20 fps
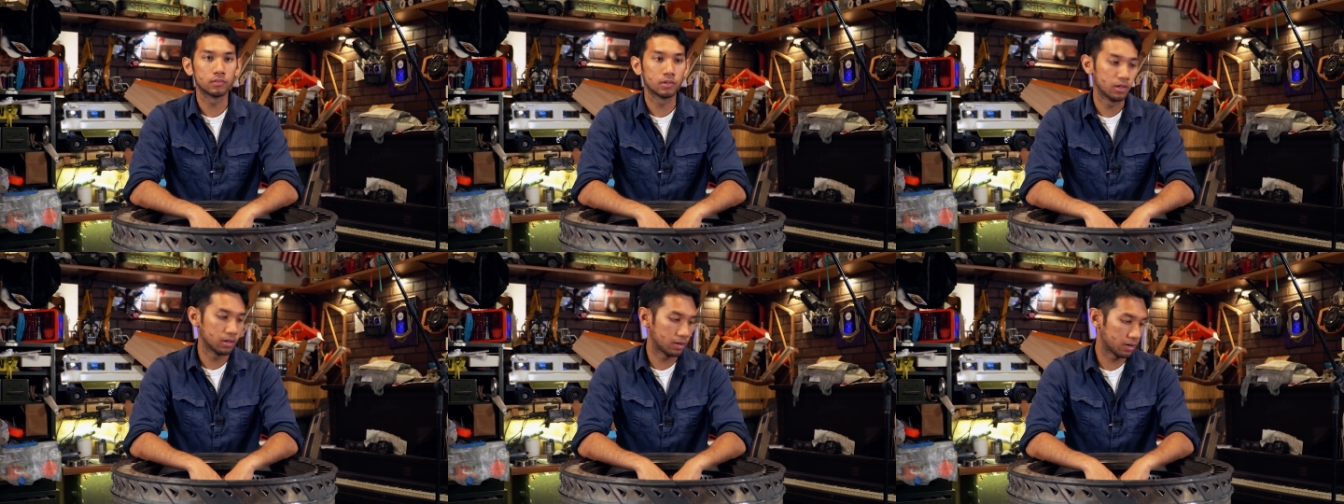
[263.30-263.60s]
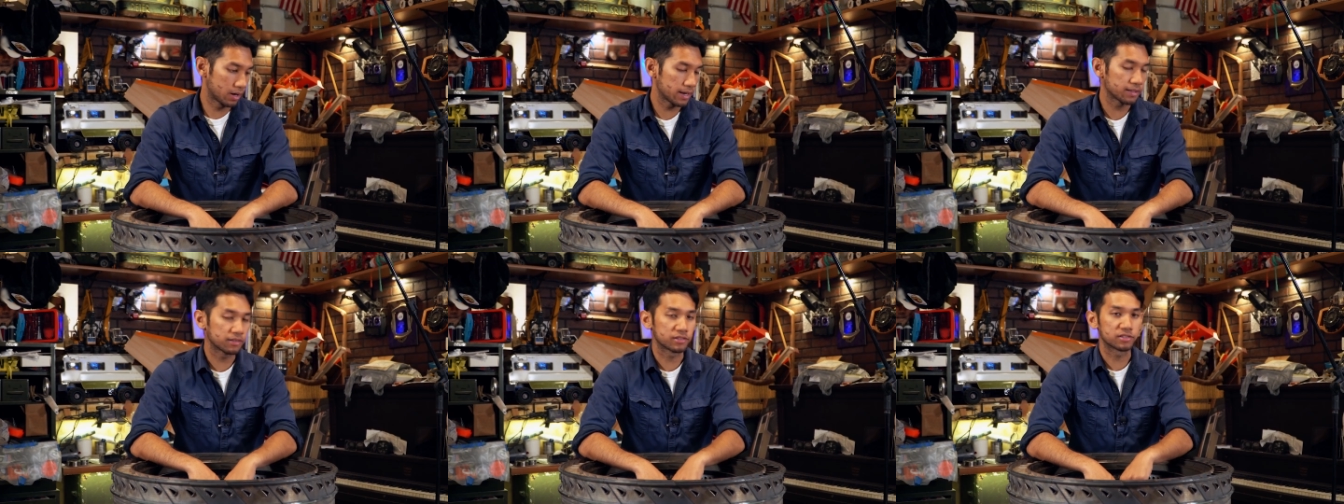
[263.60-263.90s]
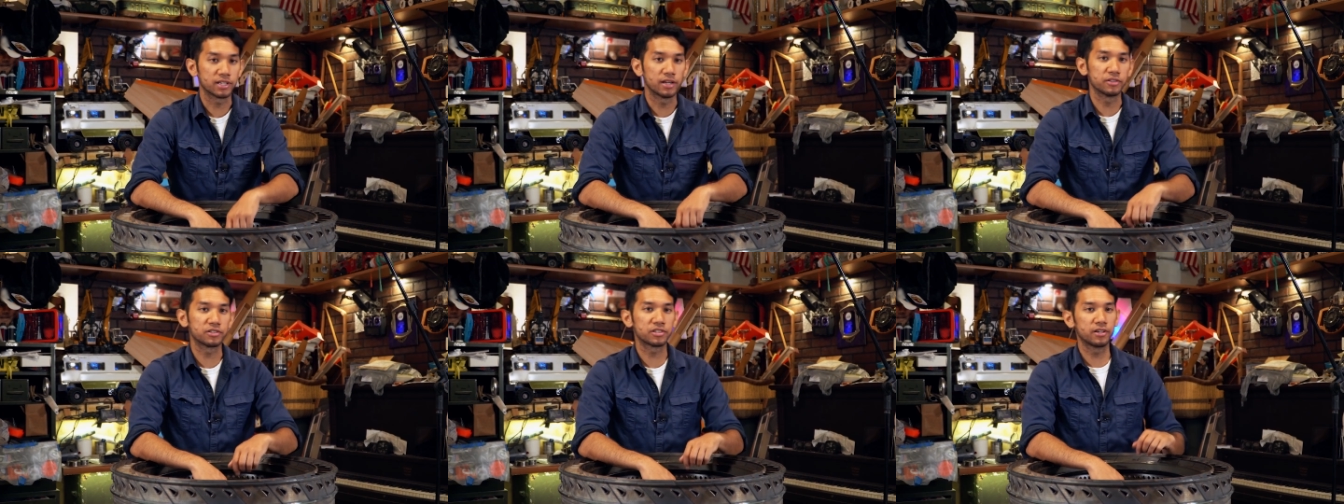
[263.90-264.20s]
All right,
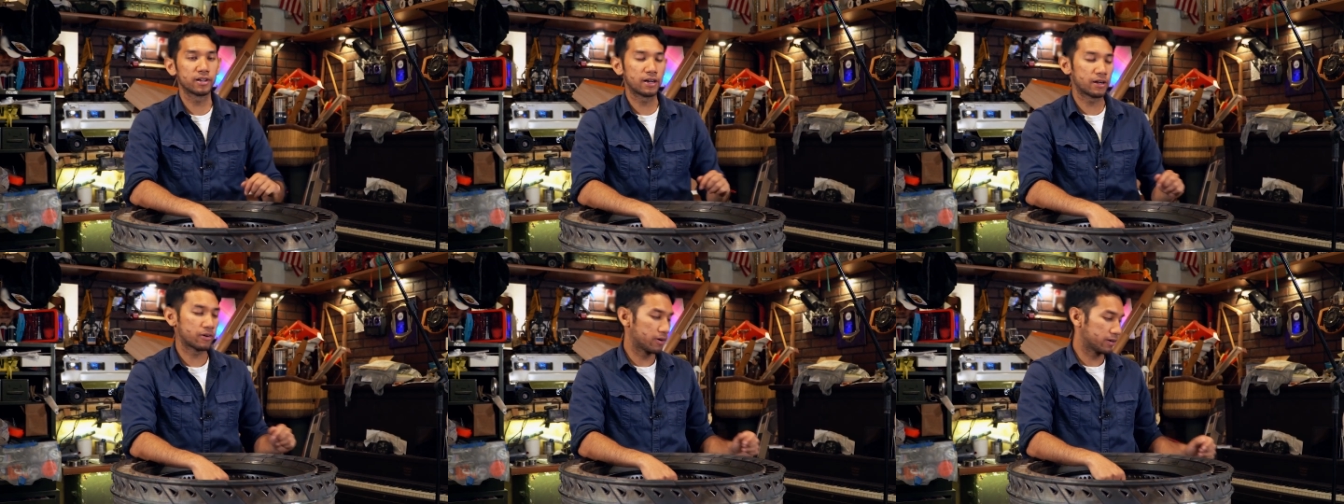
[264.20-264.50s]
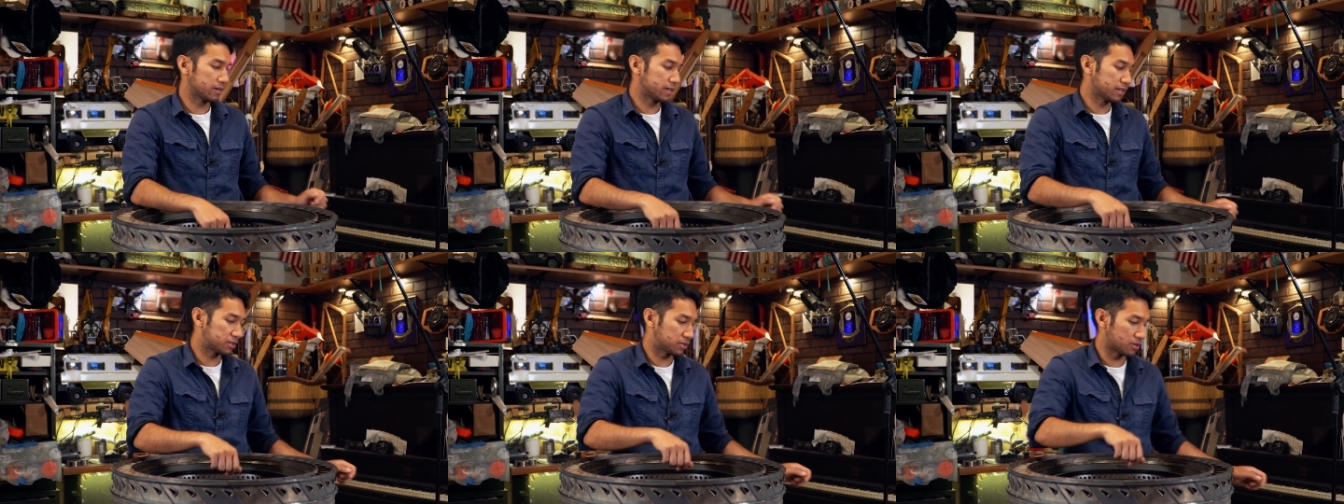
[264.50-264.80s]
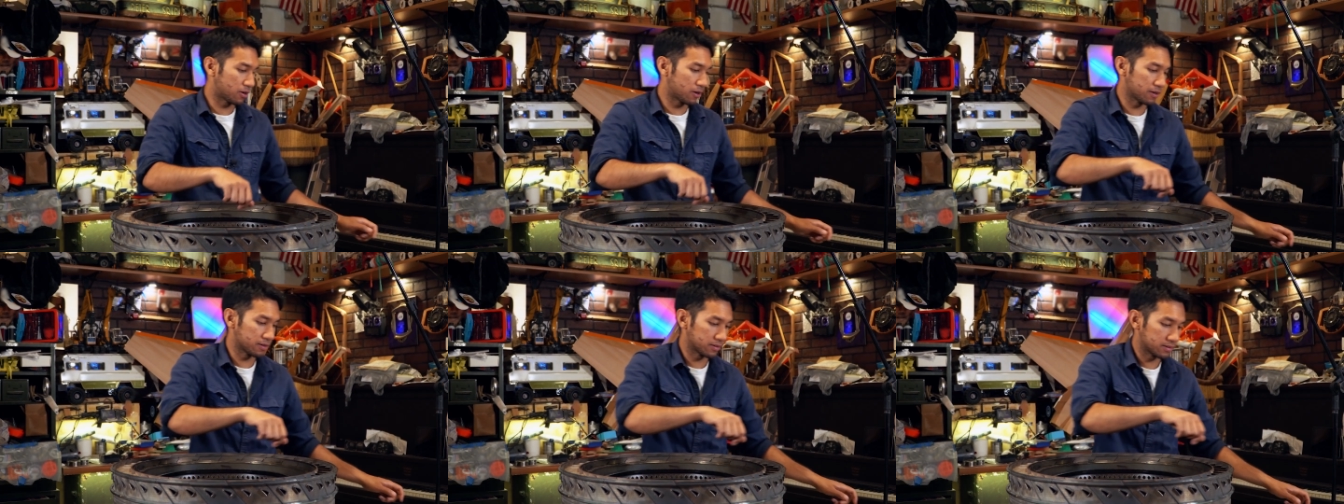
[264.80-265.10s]
sounds good. I'll go ahead and get
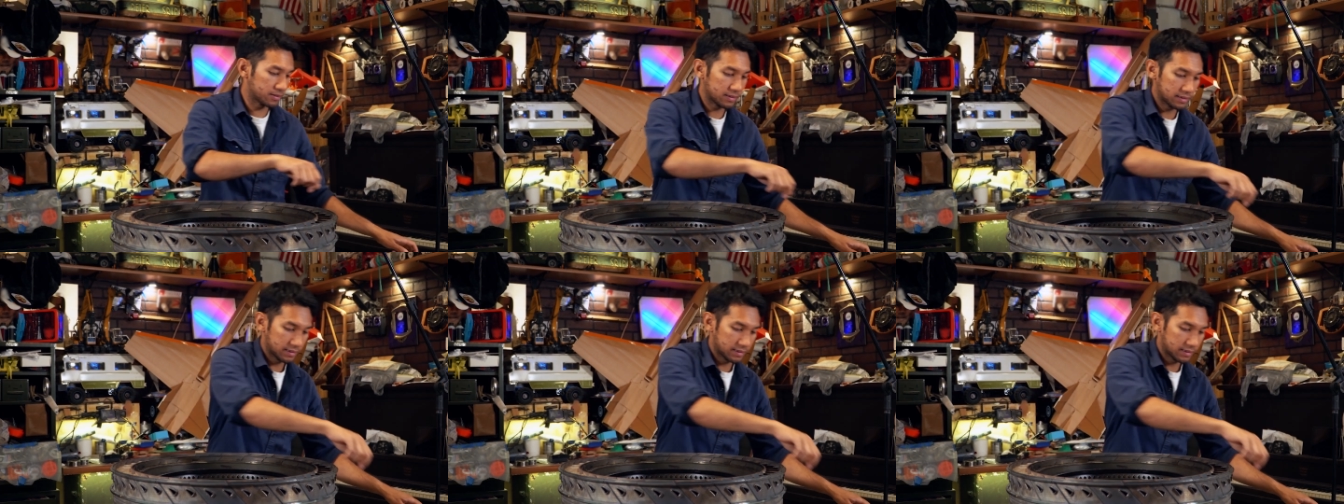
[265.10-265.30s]
started.